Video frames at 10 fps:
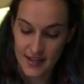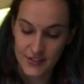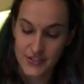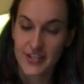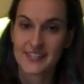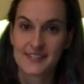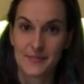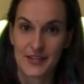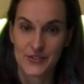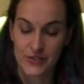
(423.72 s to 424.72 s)
just to
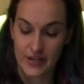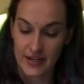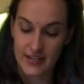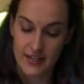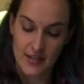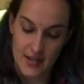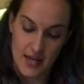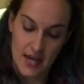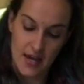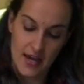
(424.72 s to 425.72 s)
make sure I can
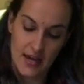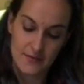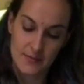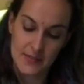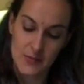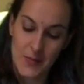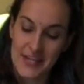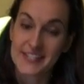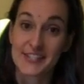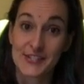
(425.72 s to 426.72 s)
have some
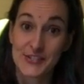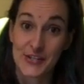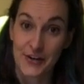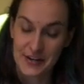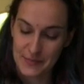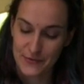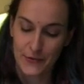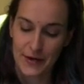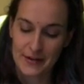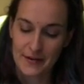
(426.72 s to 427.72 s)
space to stir it
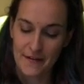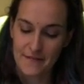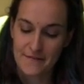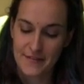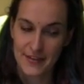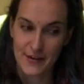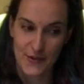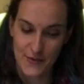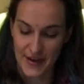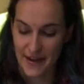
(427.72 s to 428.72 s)
before I fill it all
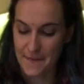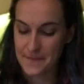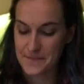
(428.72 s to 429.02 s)
the way up.